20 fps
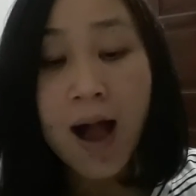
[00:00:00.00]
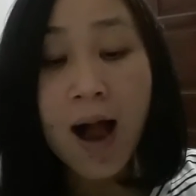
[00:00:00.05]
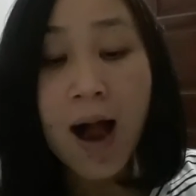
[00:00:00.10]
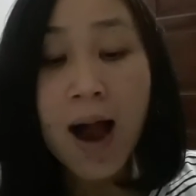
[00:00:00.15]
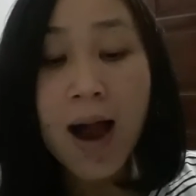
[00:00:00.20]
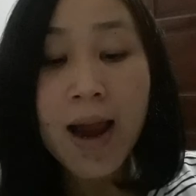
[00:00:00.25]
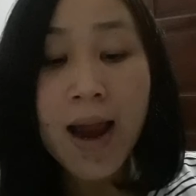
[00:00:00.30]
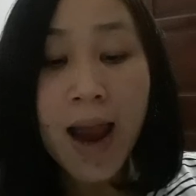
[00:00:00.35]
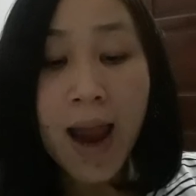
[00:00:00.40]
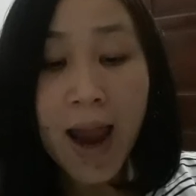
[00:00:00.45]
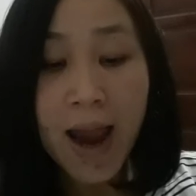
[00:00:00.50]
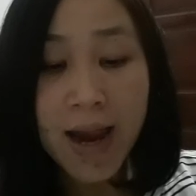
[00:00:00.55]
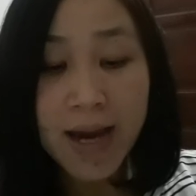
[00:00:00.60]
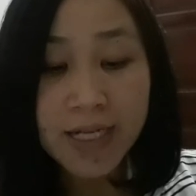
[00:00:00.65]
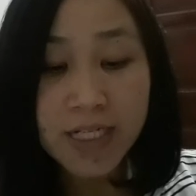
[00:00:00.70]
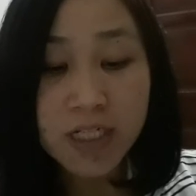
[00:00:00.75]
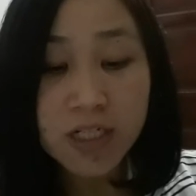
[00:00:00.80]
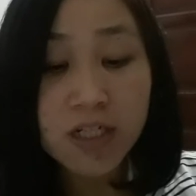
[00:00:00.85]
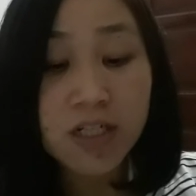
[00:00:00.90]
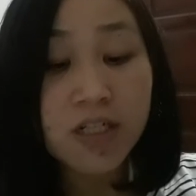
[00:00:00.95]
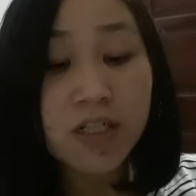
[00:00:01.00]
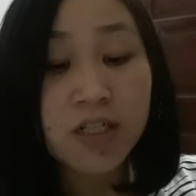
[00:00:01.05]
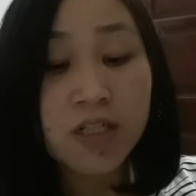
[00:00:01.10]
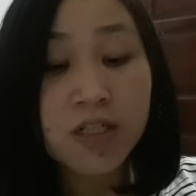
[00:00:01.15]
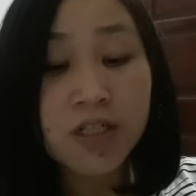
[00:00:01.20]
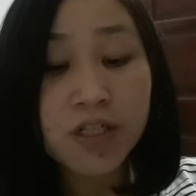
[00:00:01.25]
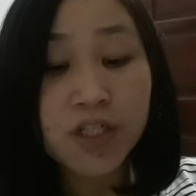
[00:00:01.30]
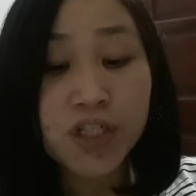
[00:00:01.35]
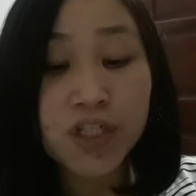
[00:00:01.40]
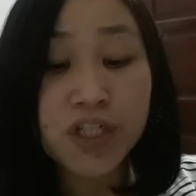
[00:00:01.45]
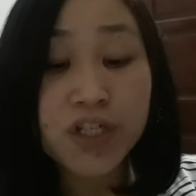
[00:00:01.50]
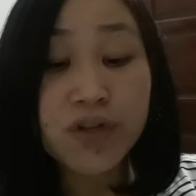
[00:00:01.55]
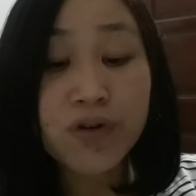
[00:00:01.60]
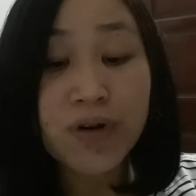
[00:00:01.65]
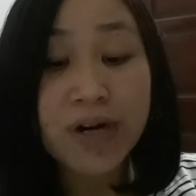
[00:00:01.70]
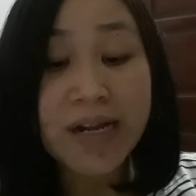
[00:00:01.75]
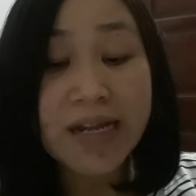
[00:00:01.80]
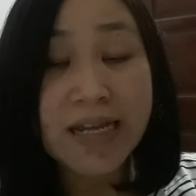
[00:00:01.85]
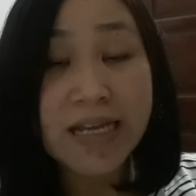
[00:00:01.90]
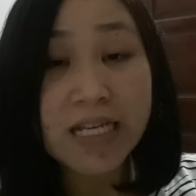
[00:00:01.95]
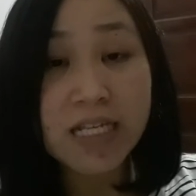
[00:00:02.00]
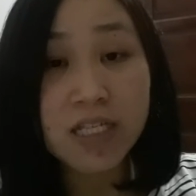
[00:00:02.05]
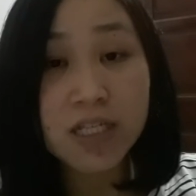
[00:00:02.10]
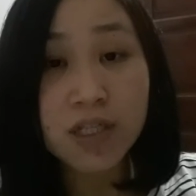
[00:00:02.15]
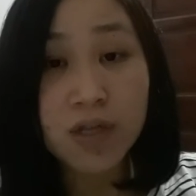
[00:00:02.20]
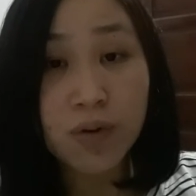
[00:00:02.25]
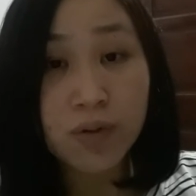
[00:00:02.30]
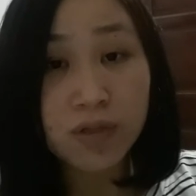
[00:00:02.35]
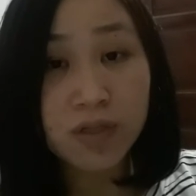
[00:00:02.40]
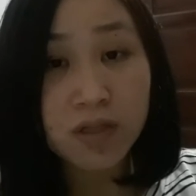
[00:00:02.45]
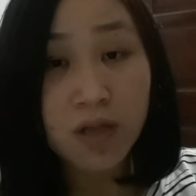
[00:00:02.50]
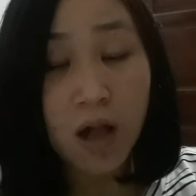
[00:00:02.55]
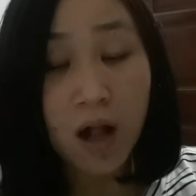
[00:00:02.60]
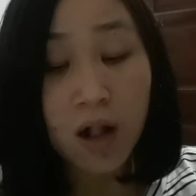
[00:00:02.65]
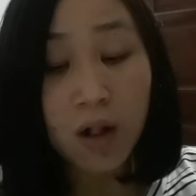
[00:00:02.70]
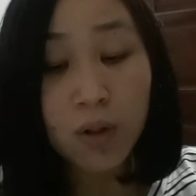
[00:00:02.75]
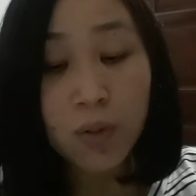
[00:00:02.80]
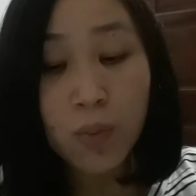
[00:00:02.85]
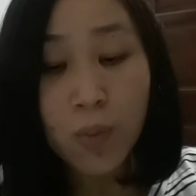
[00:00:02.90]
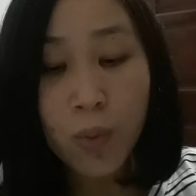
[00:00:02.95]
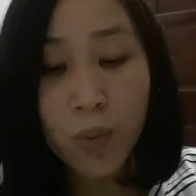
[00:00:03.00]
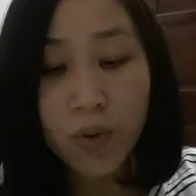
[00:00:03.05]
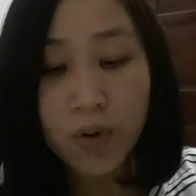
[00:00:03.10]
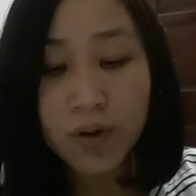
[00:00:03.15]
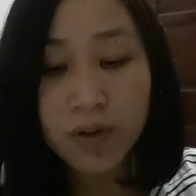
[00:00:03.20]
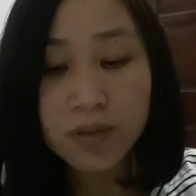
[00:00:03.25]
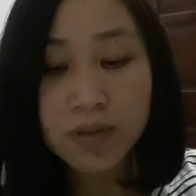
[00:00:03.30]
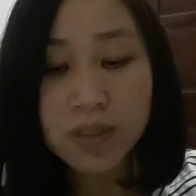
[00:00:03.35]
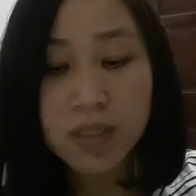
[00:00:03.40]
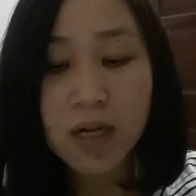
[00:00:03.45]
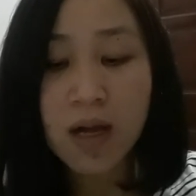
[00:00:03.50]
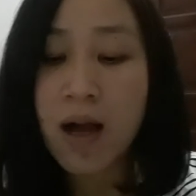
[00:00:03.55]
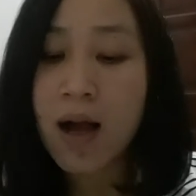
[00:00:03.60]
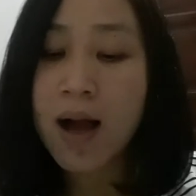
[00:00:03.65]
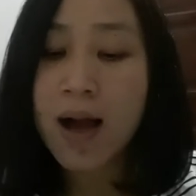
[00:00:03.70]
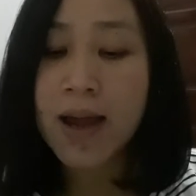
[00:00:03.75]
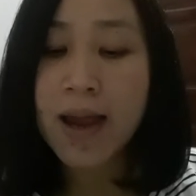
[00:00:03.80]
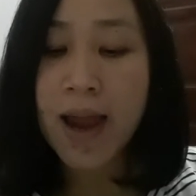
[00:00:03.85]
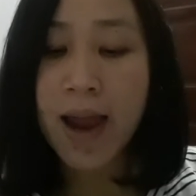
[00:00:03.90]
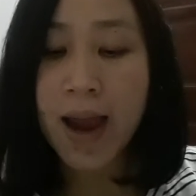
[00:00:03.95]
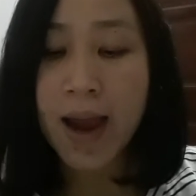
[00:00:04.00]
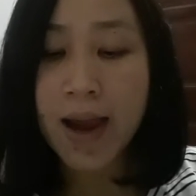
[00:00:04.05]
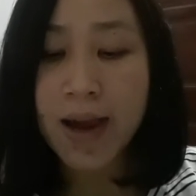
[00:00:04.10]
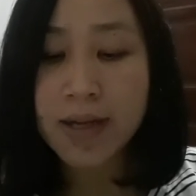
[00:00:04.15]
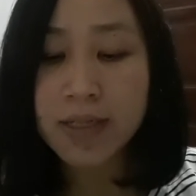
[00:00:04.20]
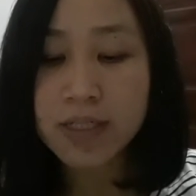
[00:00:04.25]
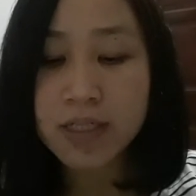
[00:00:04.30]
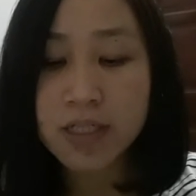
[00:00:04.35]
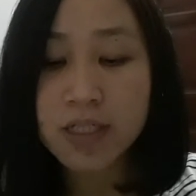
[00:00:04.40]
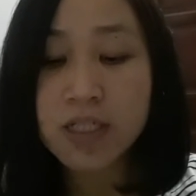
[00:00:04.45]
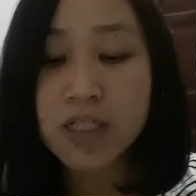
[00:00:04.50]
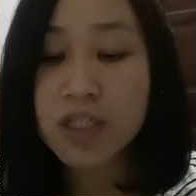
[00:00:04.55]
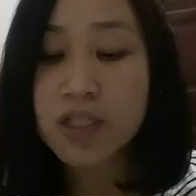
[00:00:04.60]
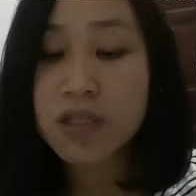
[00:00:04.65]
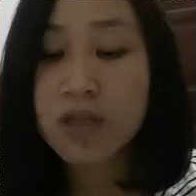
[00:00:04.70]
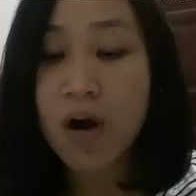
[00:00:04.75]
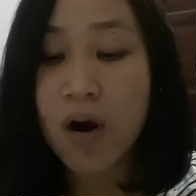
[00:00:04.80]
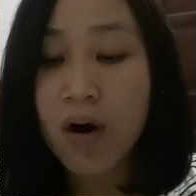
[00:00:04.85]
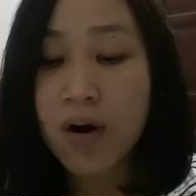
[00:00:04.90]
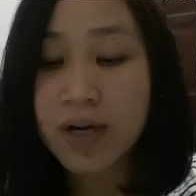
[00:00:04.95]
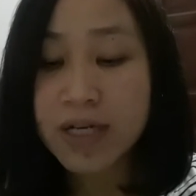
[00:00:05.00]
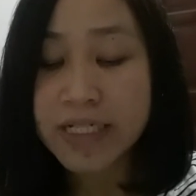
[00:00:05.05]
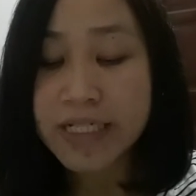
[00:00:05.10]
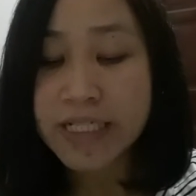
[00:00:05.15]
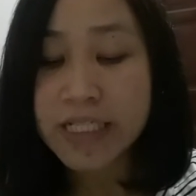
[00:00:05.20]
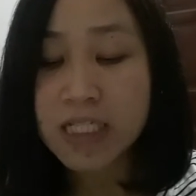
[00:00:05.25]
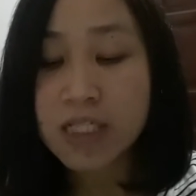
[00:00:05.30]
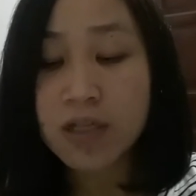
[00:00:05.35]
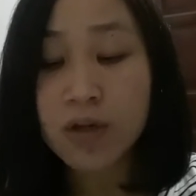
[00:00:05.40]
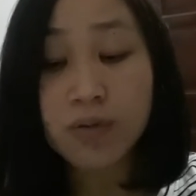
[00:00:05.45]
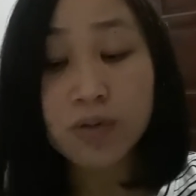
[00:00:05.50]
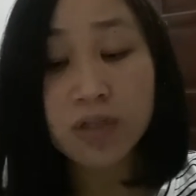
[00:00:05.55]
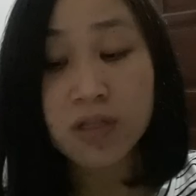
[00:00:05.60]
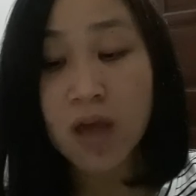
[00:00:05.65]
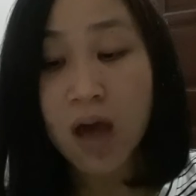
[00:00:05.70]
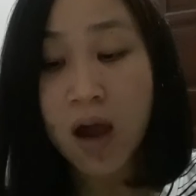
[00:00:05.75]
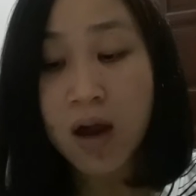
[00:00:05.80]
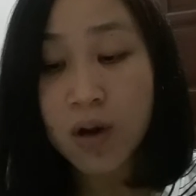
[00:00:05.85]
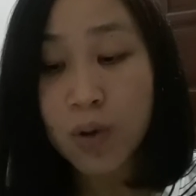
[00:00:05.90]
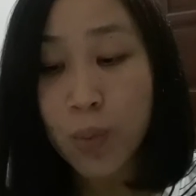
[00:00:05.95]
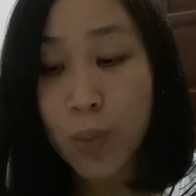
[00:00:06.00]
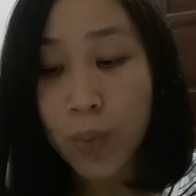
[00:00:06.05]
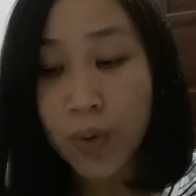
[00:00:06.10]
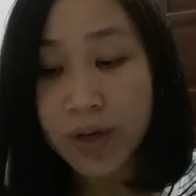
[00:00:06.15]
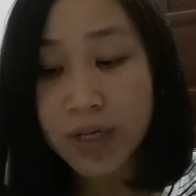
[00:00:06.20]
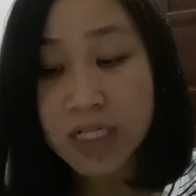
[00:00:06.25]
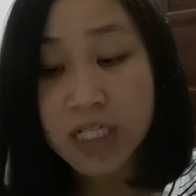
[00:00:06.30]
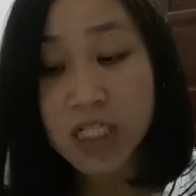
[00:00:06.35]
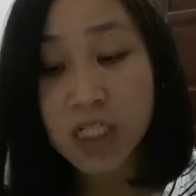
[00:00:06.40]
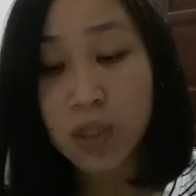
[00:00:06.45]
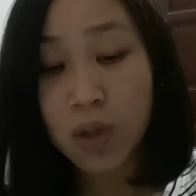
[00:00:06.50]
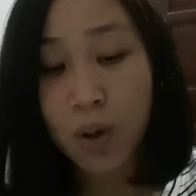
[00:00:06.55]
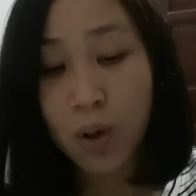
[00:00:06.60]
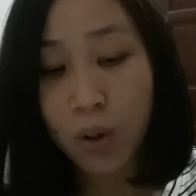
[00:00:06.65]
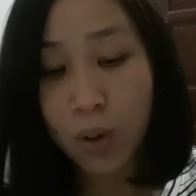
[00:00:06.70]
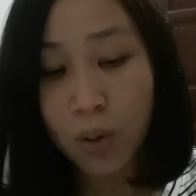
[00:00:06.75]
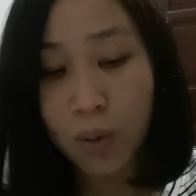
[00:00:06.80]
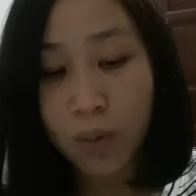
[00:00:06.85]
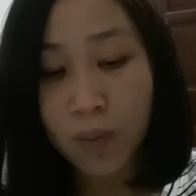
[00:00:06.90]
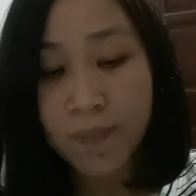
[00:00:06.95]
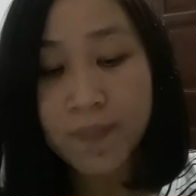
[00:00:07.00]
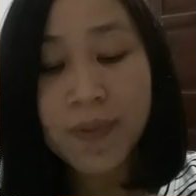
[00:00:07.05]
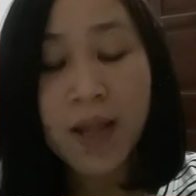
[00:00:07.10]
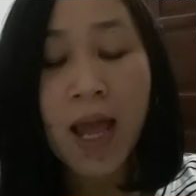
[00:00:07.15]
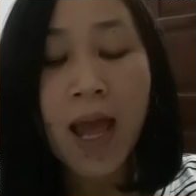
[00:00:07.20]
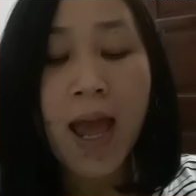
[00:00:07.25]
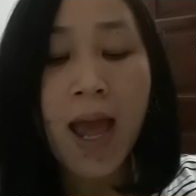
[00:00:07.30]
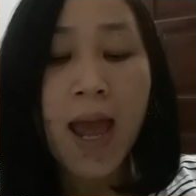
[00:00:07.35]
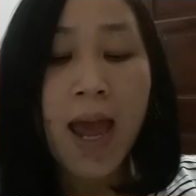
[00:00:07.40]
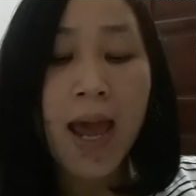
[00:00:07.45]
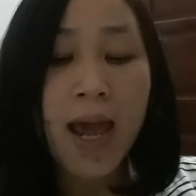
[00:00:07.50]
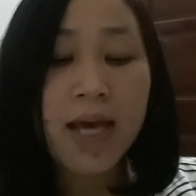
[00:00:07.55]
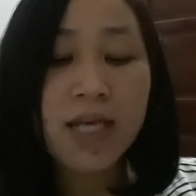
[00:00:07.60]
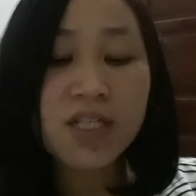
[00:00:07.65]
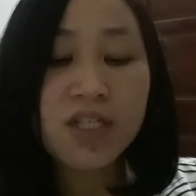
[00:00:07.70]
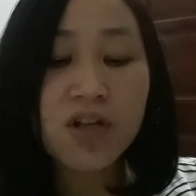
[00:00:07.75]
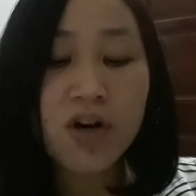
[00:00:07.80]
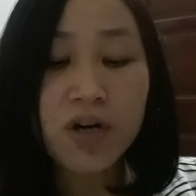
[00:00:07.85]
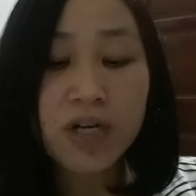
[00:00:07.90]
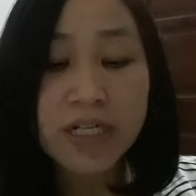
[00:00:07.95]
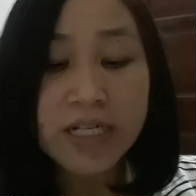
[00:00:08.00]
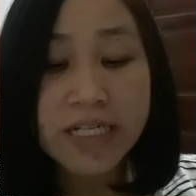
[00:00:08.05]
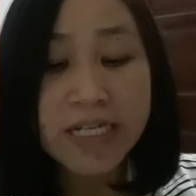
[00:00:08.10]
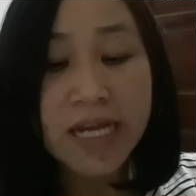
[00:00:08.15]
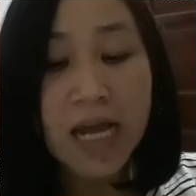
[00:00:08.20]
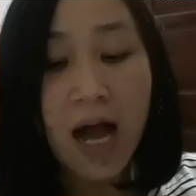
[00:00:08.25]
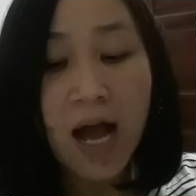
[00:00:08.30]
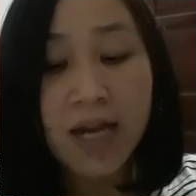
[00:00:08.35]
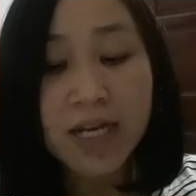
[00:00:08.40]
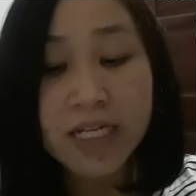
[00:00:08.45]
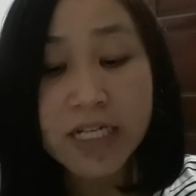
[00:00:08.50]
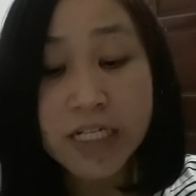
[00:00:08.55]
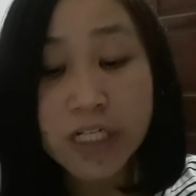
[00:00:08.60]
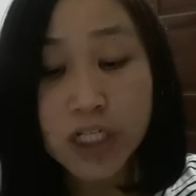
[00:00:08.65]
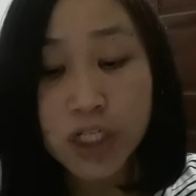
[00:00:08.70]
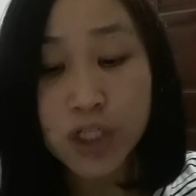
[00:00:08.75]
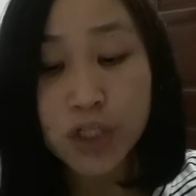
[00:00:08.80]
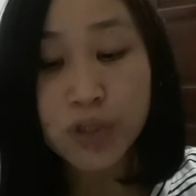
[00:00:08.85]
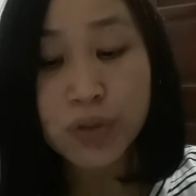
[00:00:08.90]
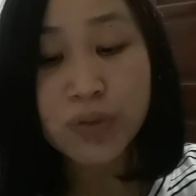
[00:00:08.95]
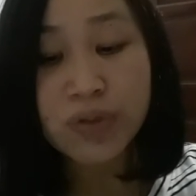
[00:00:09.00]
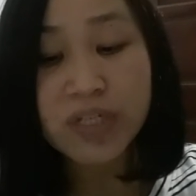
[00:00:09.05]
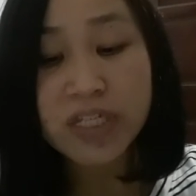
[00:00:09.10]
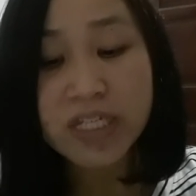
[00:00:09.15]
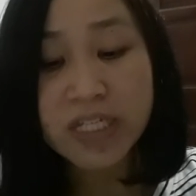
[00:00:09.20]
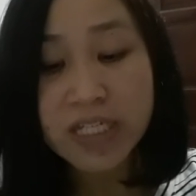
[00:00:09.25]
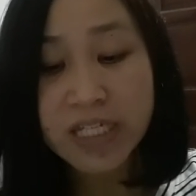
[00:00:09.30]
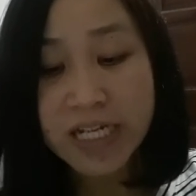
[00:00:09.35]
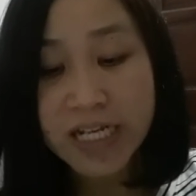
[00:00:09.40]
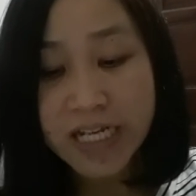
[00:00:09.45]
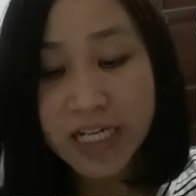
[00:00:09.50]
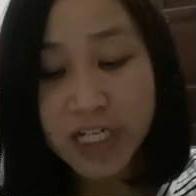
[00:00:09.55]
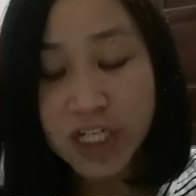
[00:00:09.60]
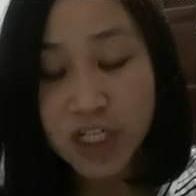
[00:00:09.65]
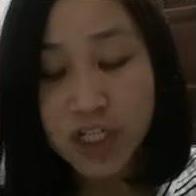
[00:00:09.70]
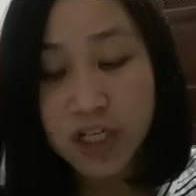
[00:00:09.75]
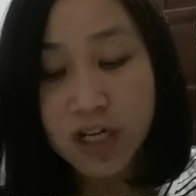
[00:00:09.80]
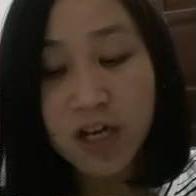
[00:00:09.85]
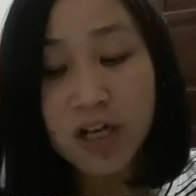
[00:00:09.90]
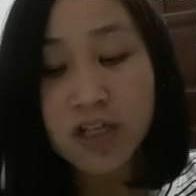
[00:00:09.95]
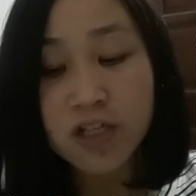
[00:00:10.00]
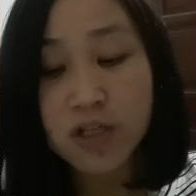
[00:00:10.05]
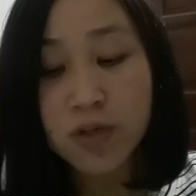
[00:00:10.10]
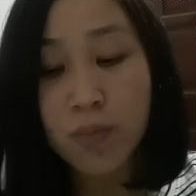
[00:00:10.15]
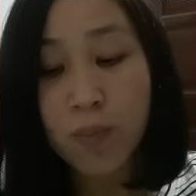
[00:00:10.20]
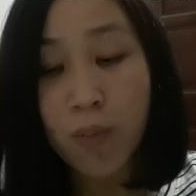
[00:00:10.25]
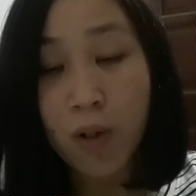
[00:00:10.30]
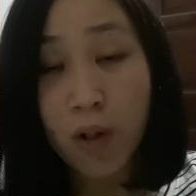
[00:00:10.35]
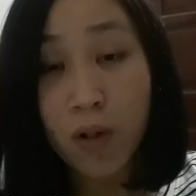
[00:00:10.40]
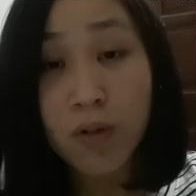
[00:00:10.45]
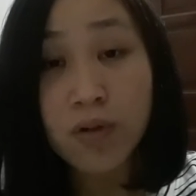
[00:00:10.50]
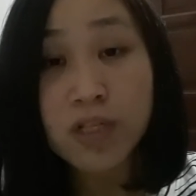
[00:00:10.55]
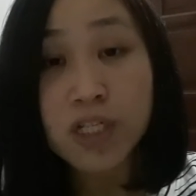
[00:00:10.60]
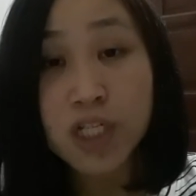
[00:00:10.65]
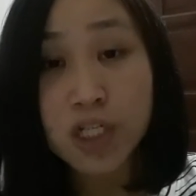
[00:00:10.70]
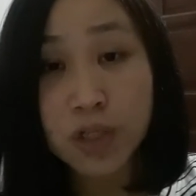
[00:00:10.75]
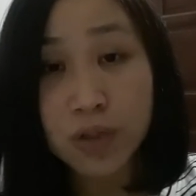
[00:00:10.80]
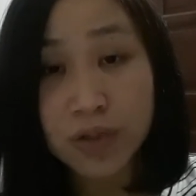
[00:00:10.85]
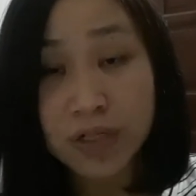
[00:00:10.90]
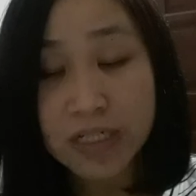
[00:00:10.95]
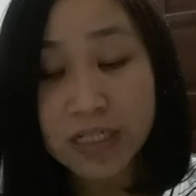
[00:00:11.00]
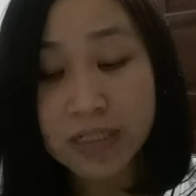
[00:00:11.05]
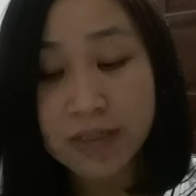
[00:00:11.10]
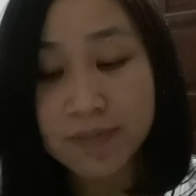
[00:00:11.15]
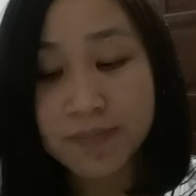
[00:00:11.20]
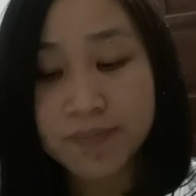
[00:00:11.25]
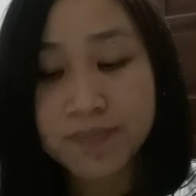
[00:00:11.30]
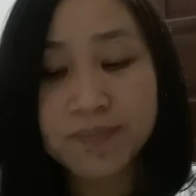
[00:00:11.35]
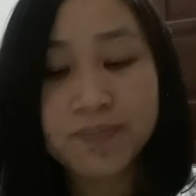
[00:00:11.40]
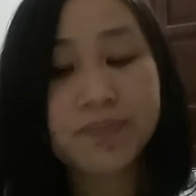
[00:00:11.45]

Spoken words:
I had a degree in social work. I had studied social work in school, and certainly I needed to teach small children.